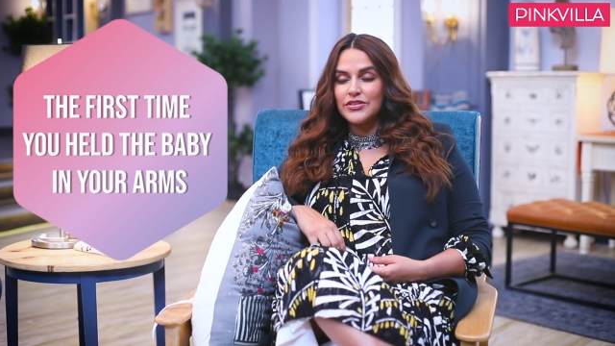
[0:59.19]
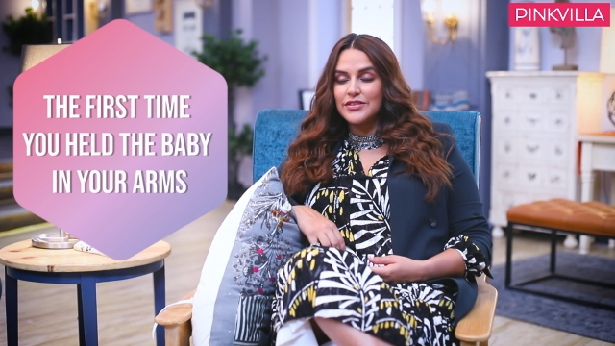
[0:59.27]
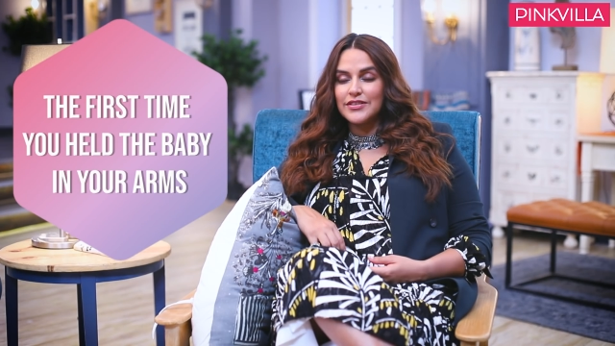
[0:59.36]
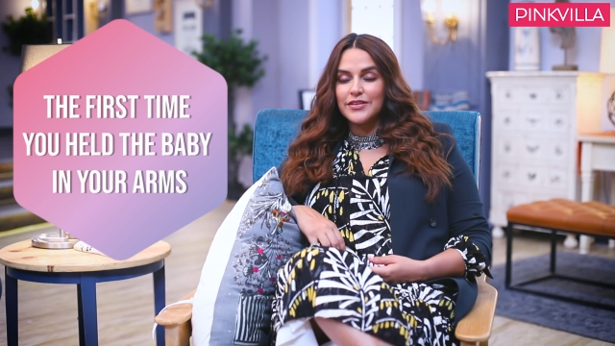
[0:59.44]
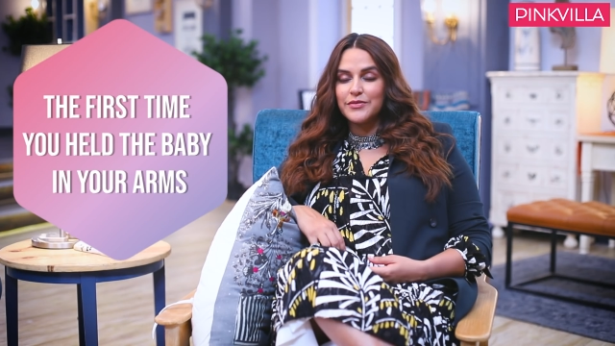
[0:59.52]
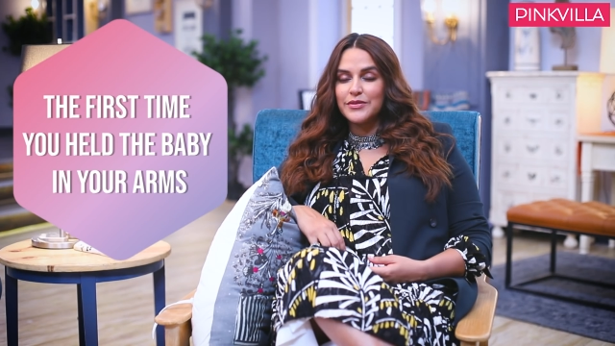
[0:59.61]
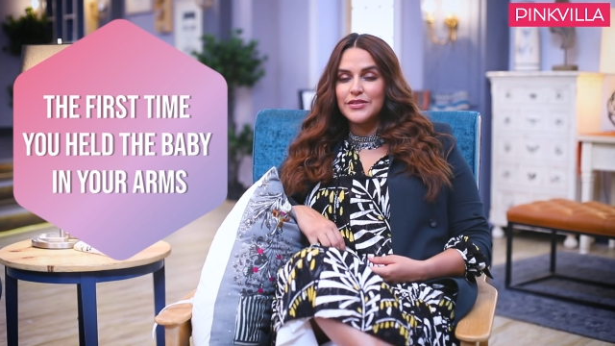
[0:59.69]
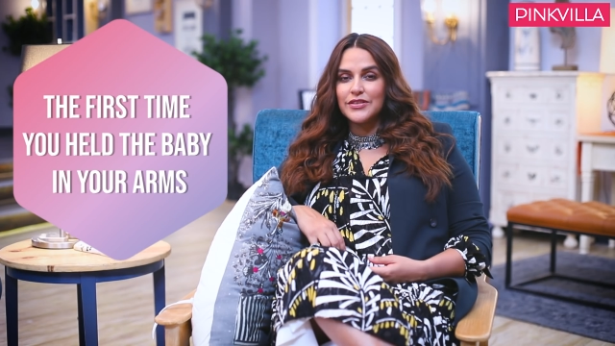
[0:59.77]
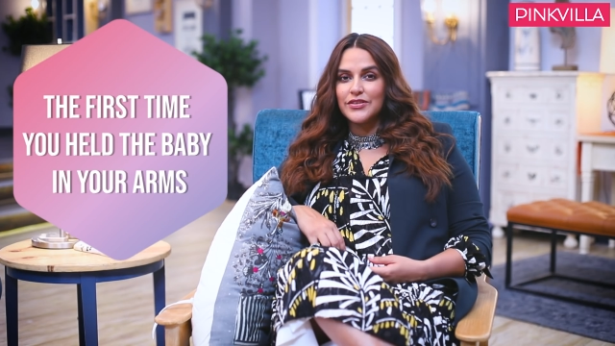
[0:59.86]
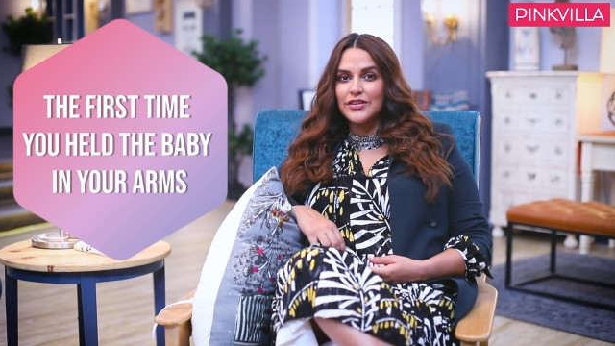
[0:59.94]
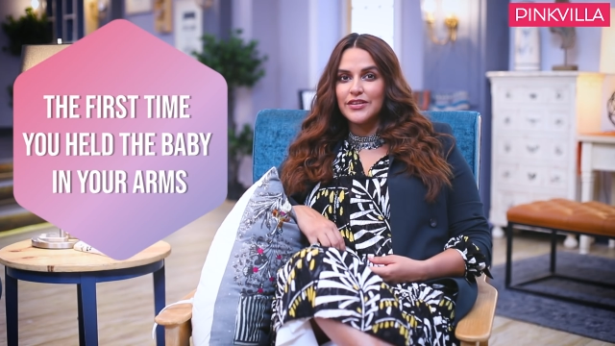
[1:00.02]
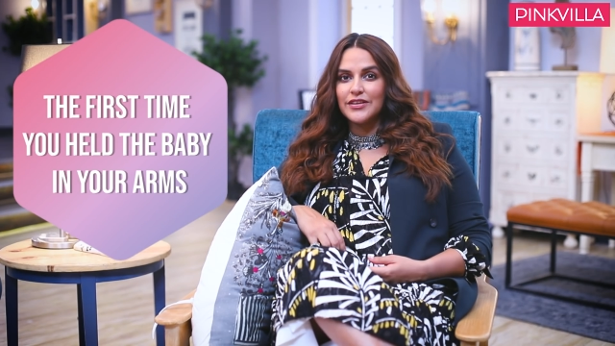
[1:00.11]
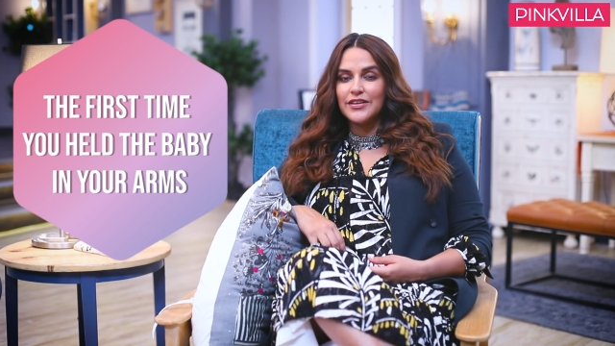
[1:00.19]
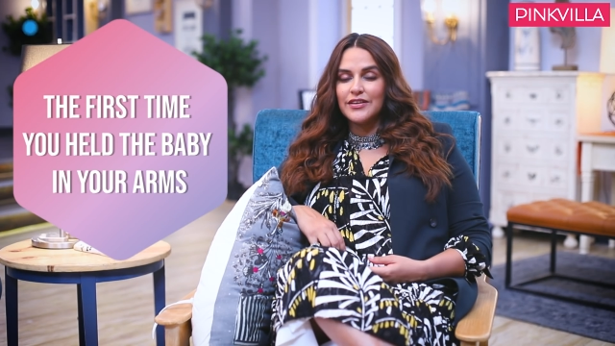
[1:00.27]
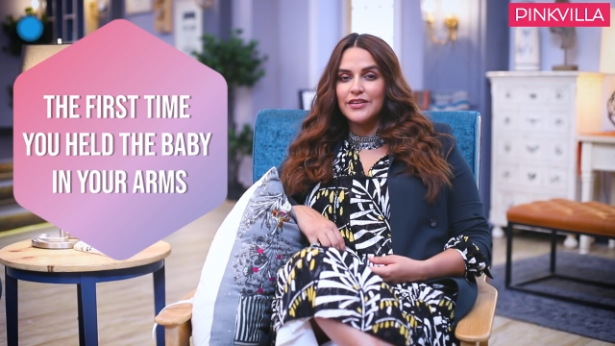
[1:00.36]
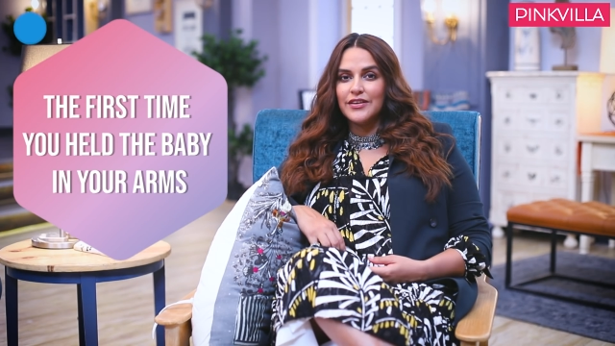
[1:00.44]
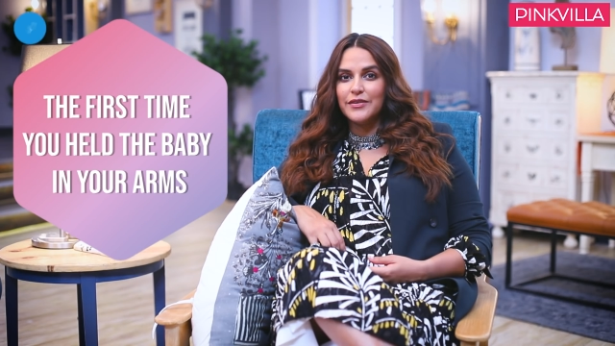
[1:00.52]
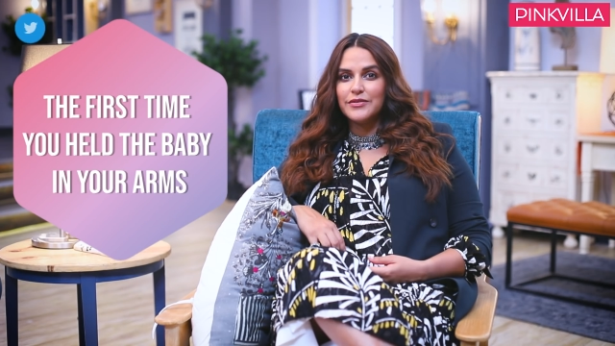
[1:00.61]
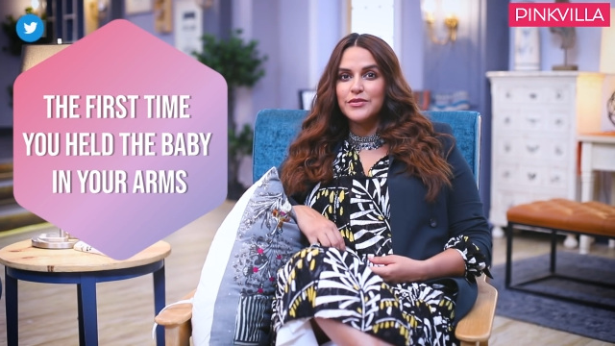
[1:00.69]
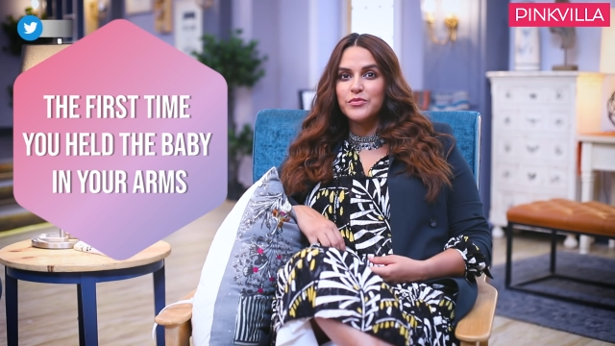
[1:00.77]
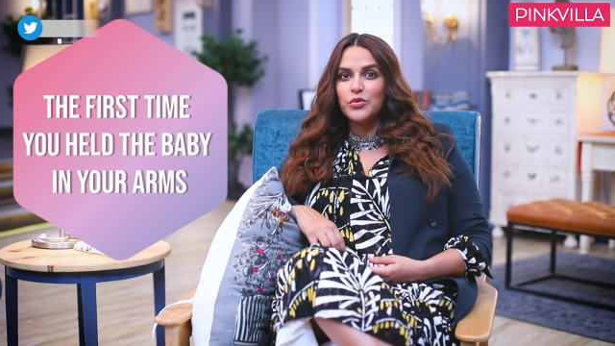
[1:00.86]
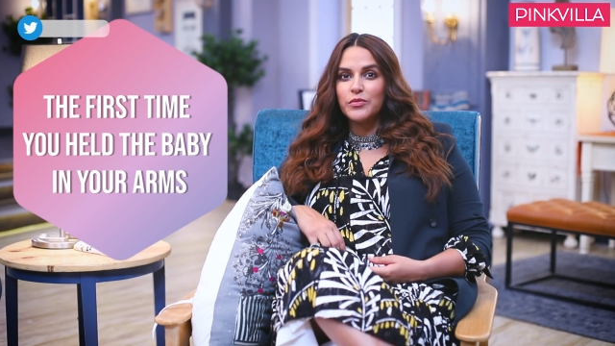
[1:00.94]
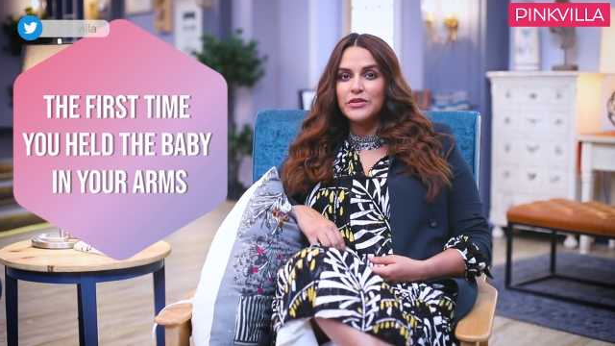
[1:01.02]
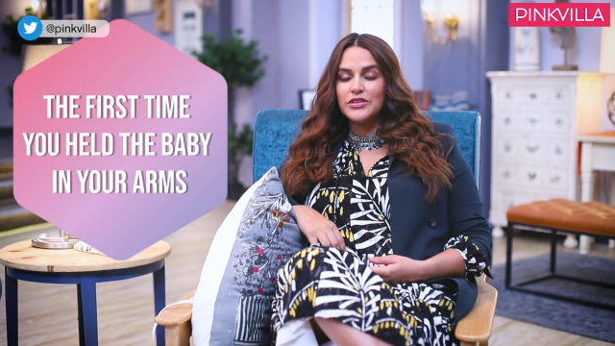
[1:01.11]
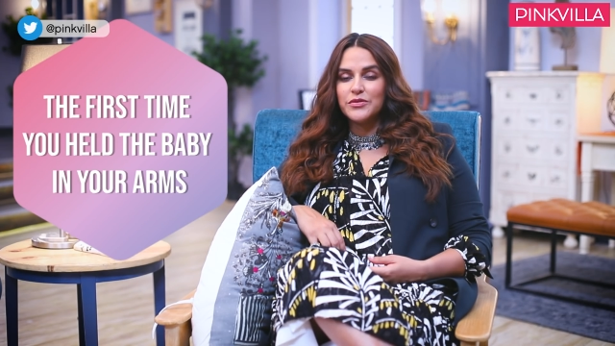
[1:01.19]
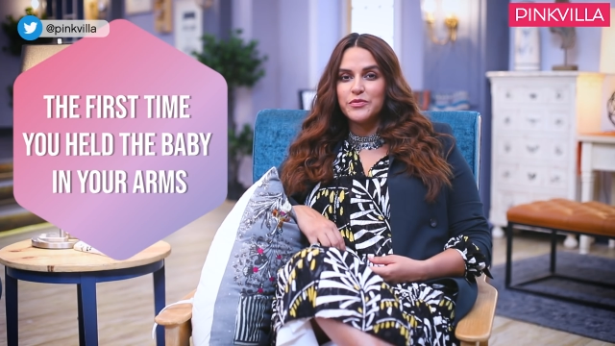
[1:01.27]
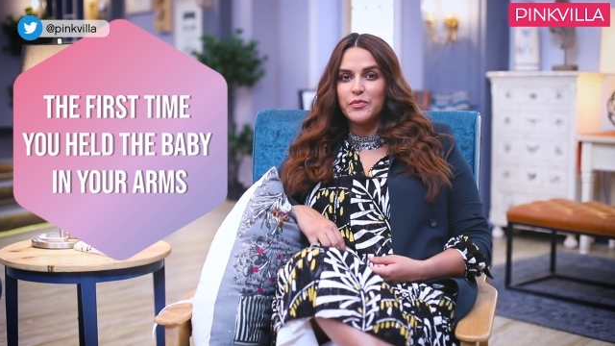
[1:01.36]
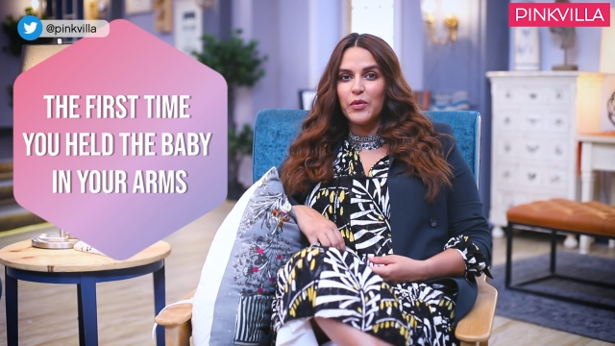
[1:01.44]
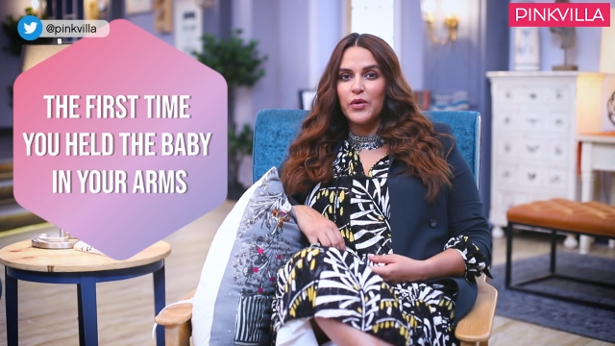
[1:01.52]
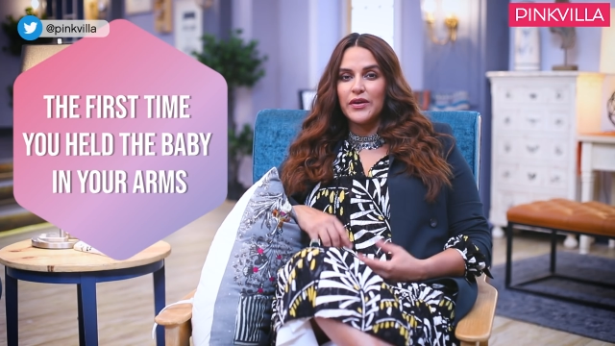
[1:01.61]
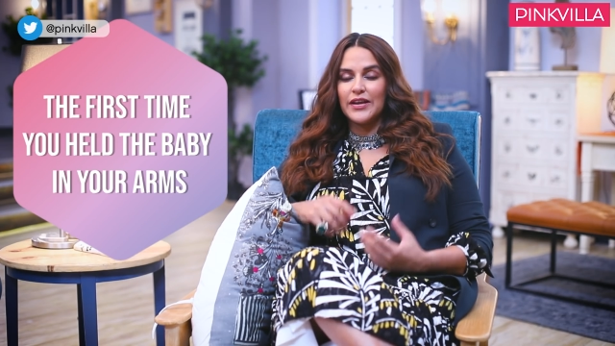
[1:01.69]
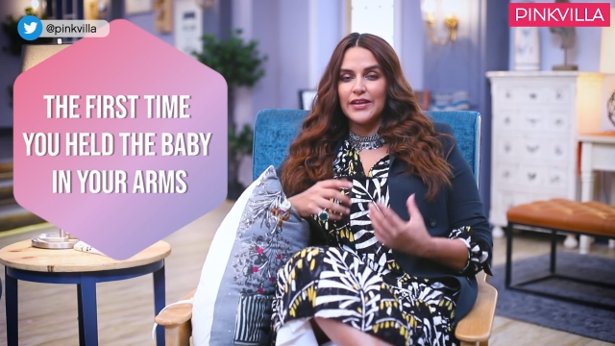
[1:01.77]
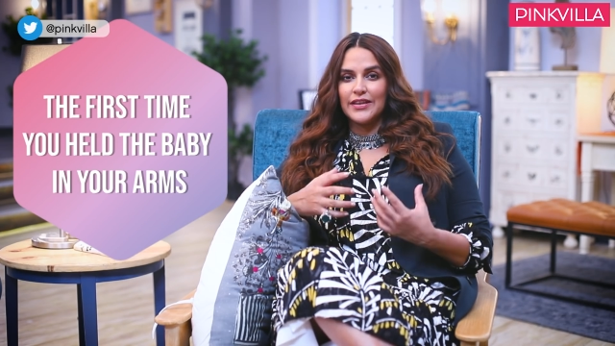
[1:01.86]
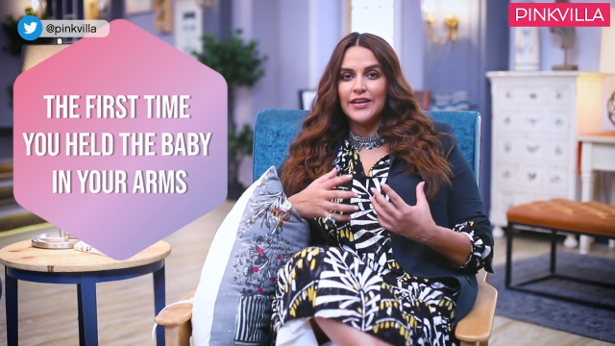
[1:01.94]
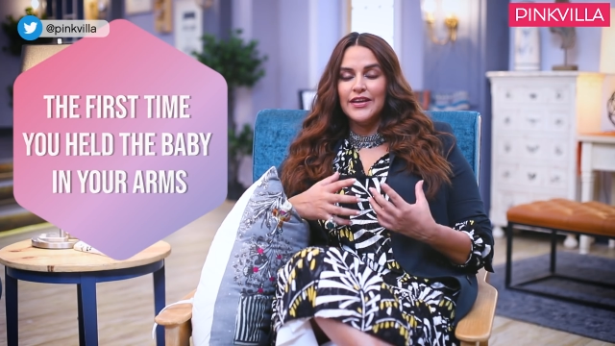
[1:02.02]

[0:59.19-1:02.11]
it was surreal. It was the moment she was born. Like,